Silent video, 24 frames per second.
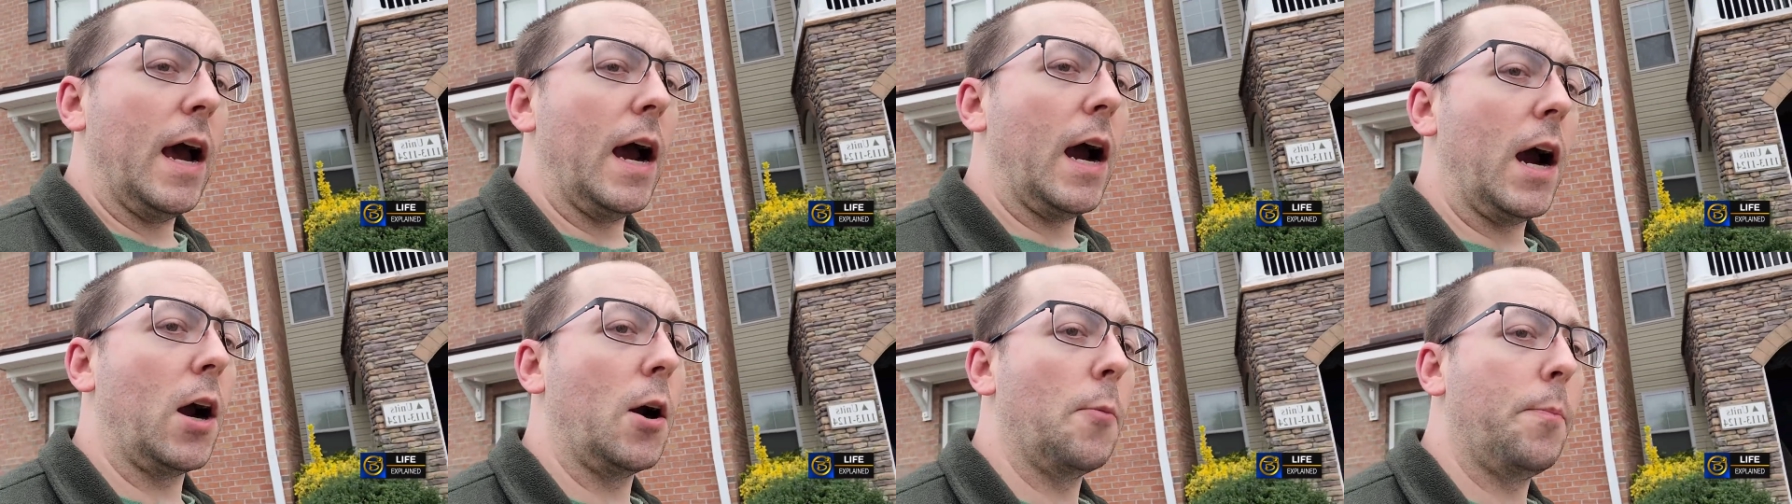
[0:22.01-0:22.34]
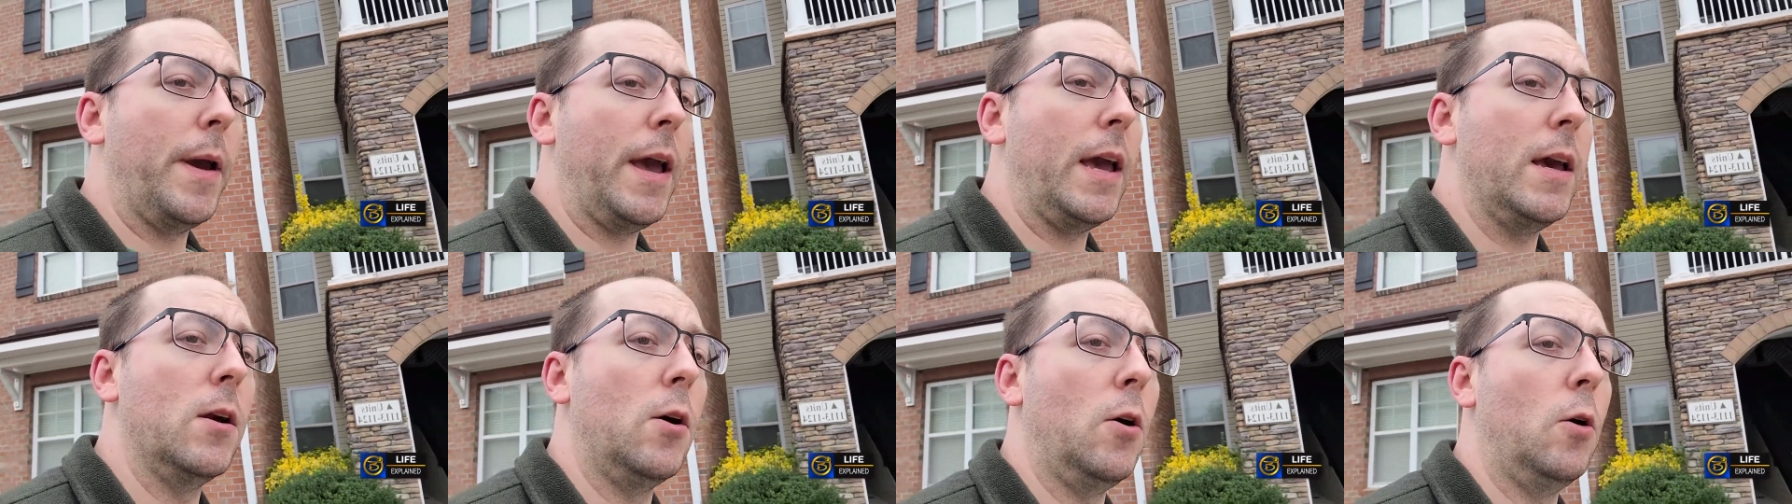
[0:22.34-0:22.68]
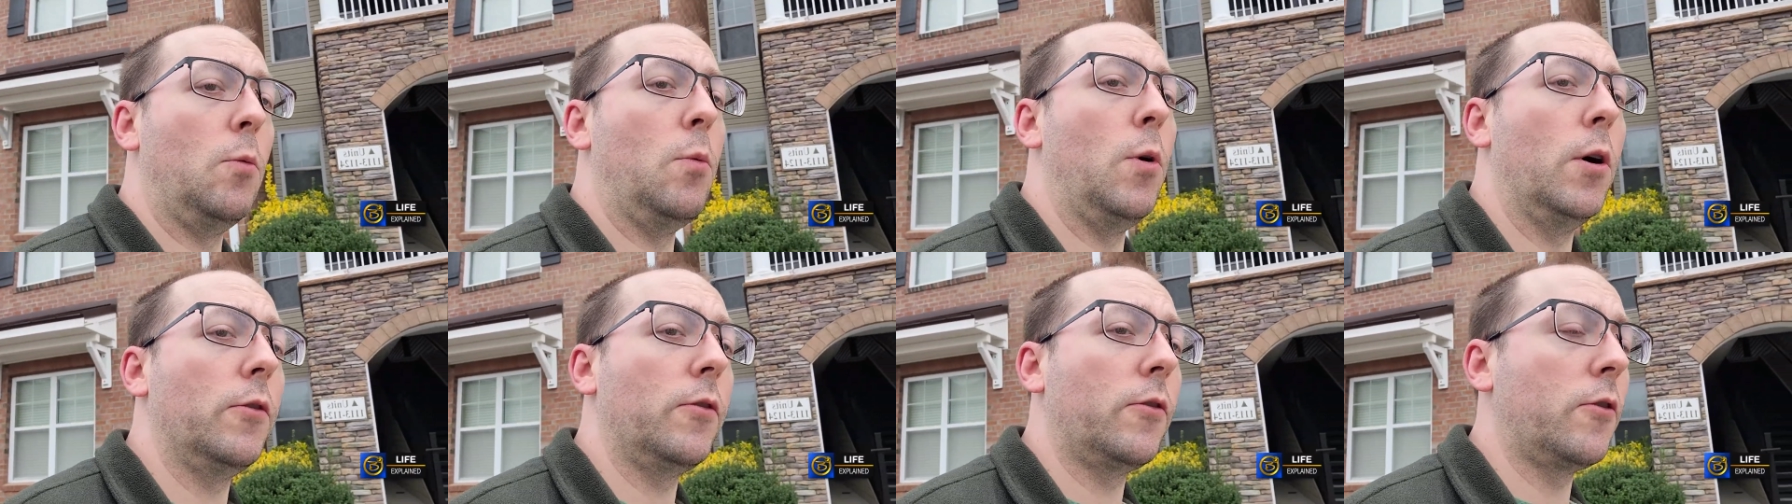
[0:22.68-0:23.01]
our panel
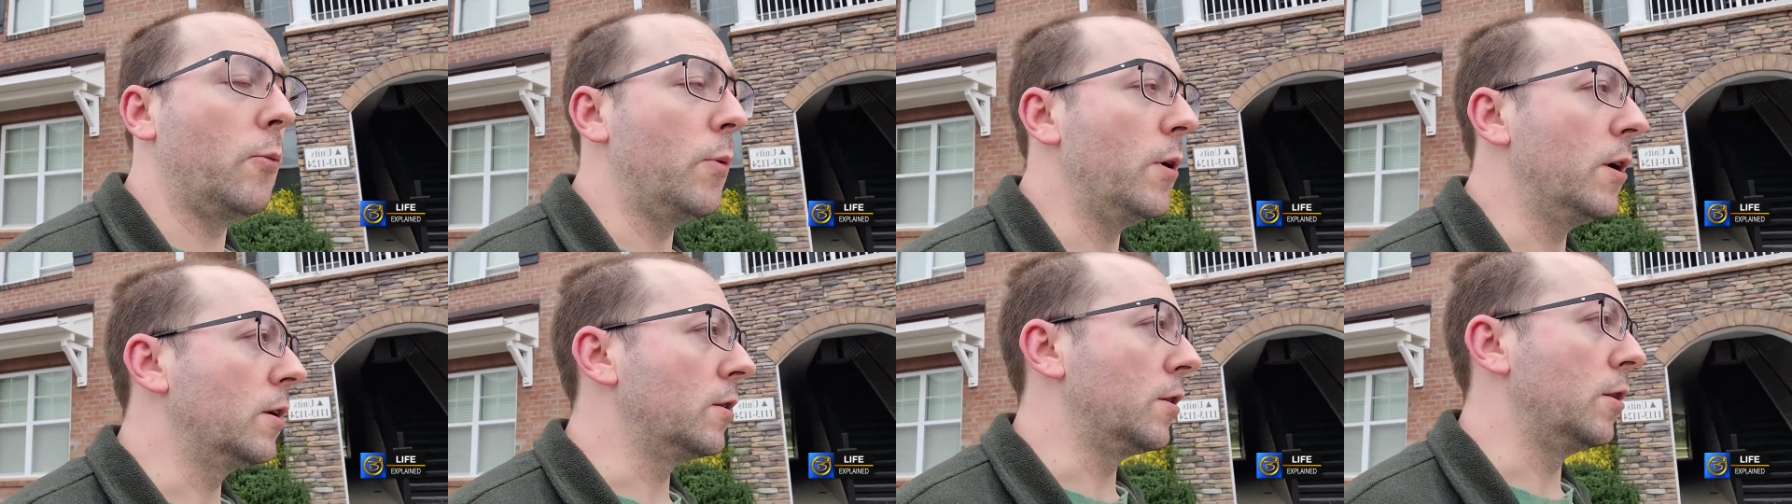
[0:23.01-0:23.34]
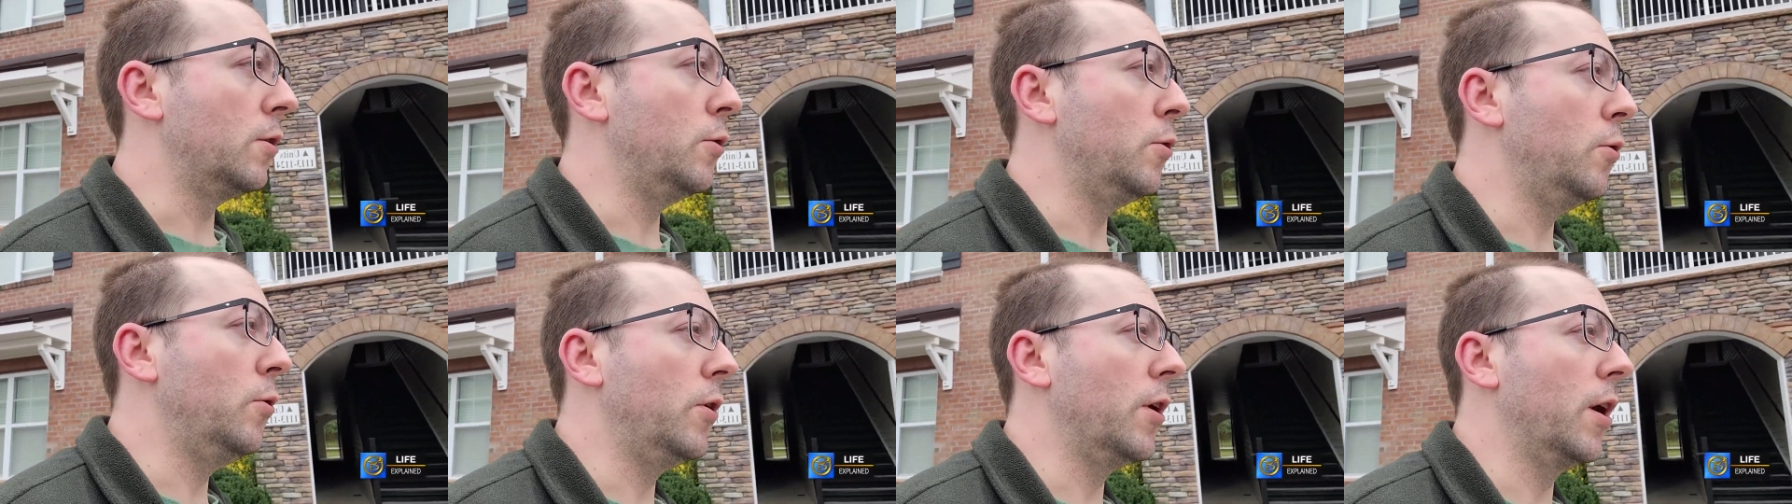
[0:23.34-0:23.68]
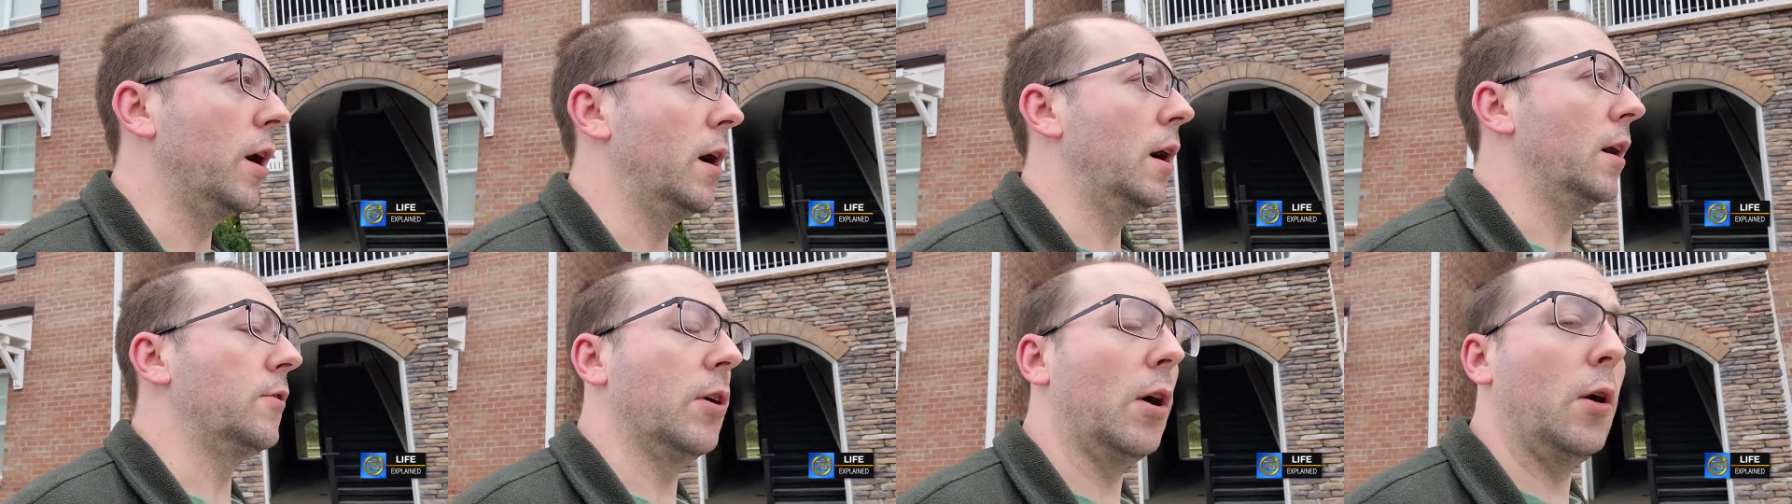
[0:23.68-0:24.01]
was to include
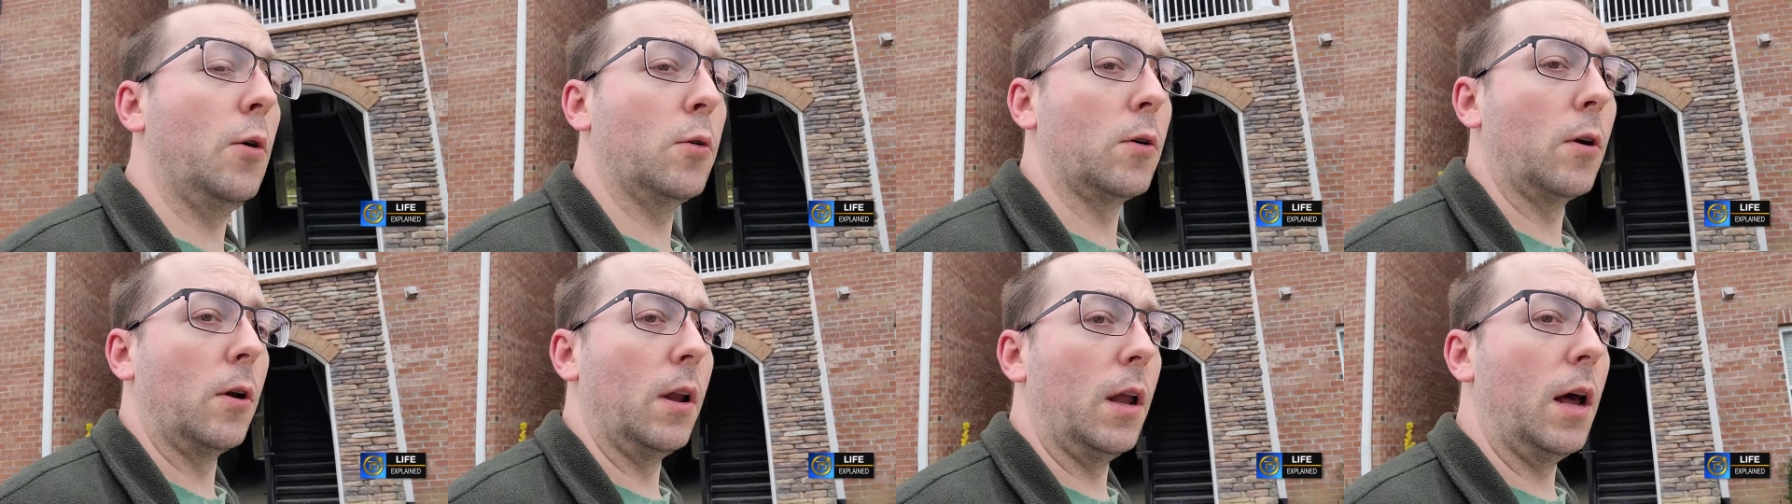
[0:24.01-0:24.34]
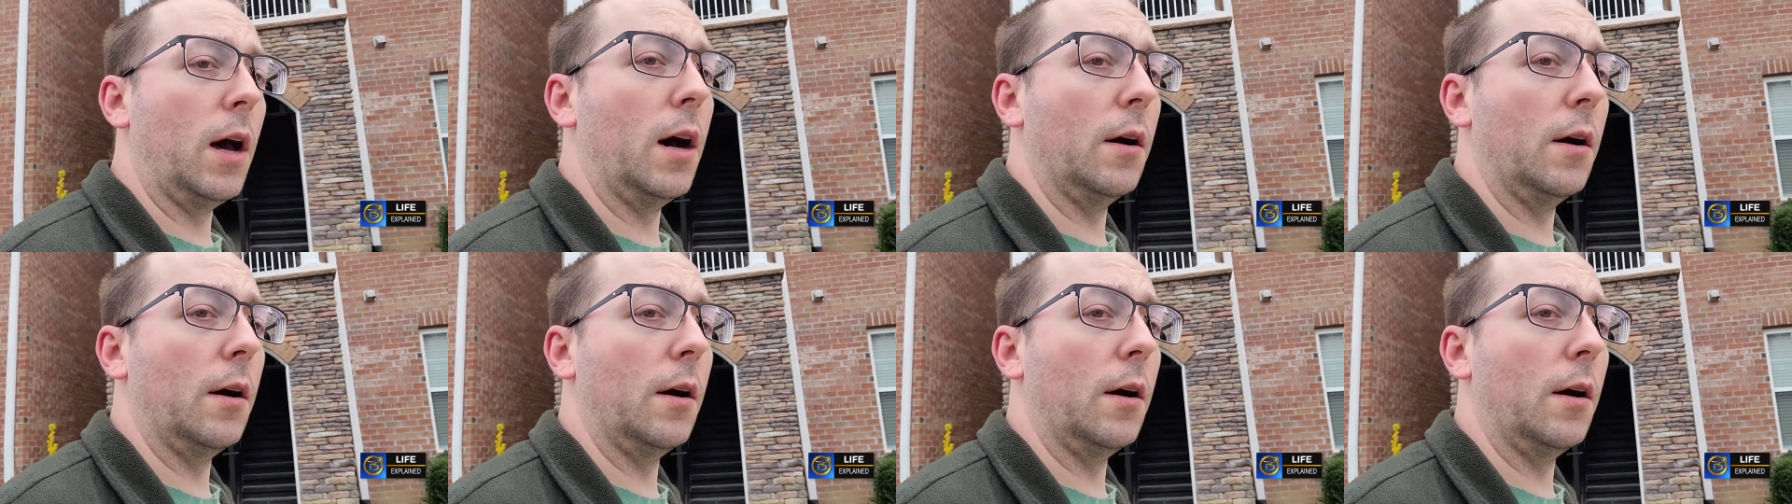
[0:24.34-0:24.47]
a total